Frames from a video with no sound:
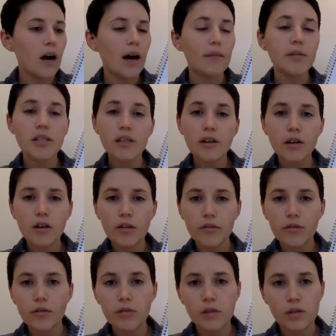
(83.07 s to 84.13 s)
I'm just going to go
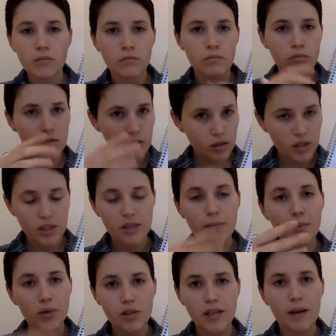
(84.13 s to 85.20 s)
through the
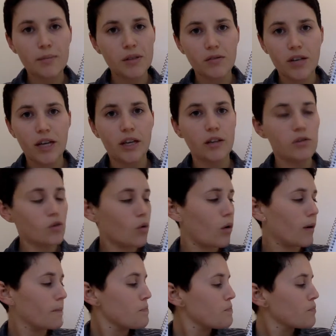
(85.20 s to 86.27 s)
simple steps of taking
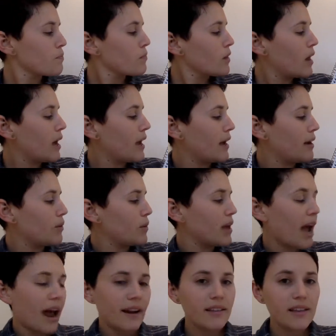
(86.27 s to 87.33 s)
score. And we
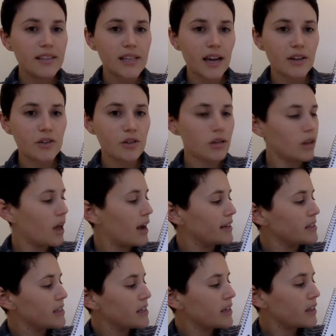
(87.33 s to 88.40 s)
added these extra
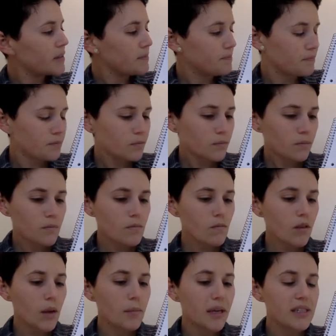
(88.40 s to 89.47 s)
lines here
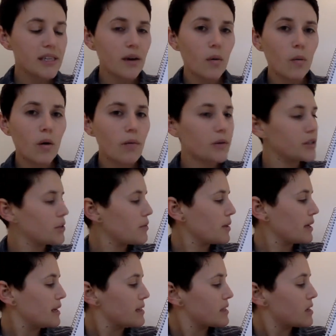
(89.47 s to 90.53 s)
because what we're
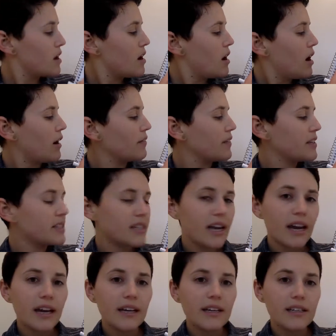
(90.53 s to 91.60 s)
doing is on this
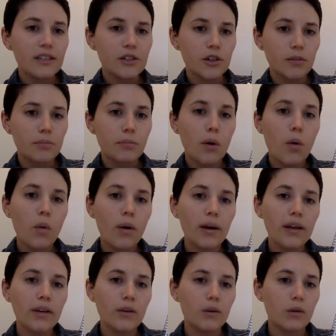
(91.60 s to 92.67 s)
side is your
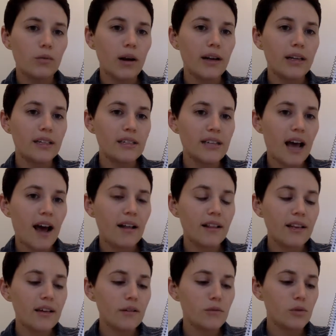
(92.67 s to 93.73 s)
point or running
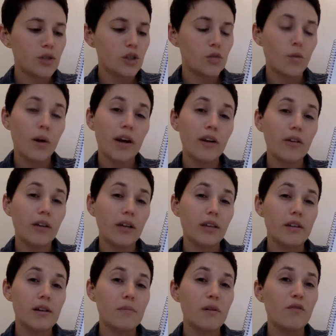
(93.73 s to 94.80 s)
tally, which is where you'll get
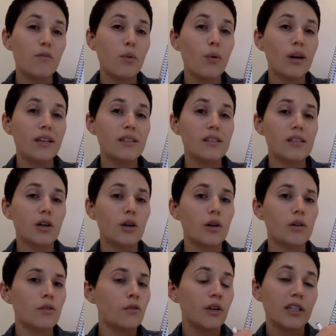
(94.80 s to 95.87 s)
the number of points
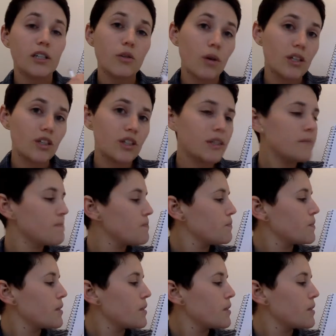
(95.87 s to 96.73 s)
earned for each question.